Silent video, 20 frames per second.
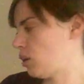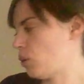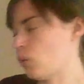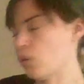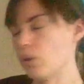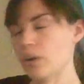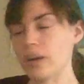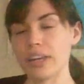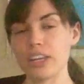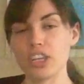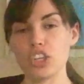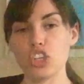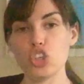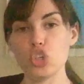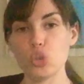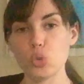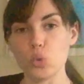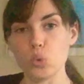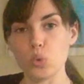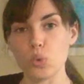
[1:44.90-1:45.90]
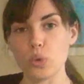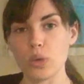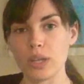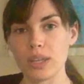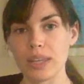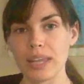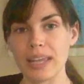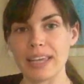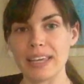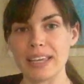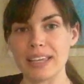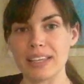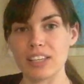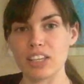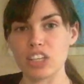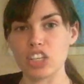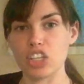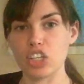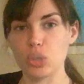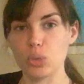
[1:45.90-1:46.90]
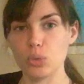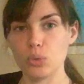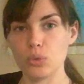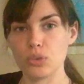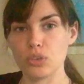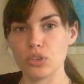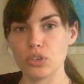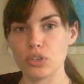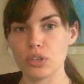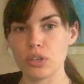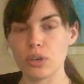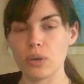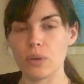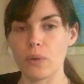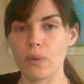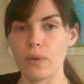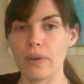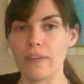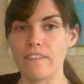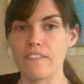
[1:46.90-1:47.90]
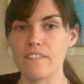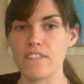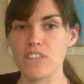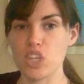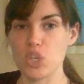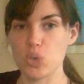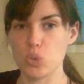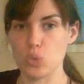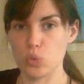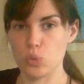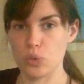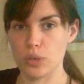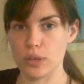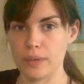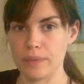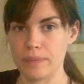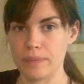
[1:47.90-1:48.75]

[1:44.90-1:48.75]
or U, like in cute or feud.